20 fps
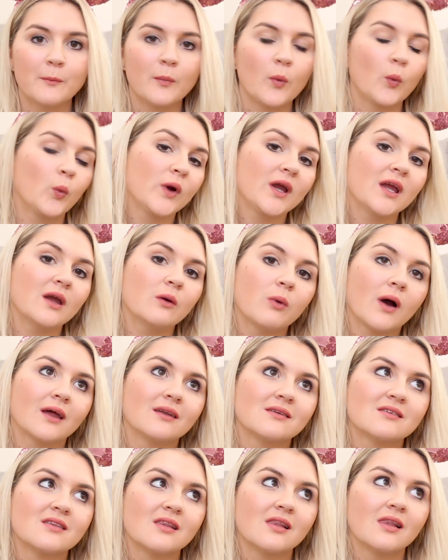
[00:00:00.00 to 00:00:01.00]
We
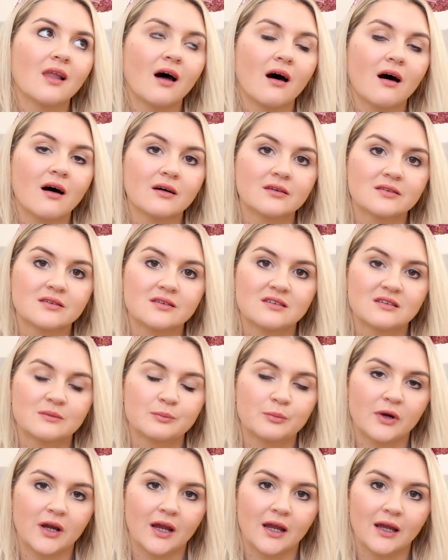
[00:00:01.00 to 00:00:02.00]
went last
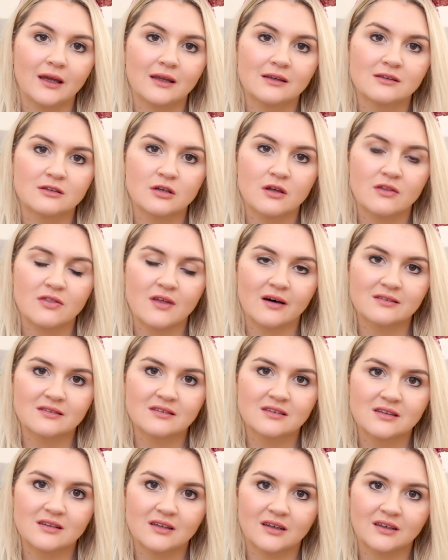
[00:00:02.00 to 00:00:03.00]
spring in
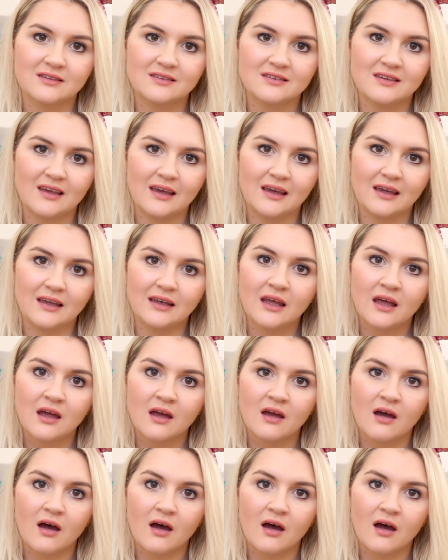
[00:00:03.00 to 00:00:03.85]
2019.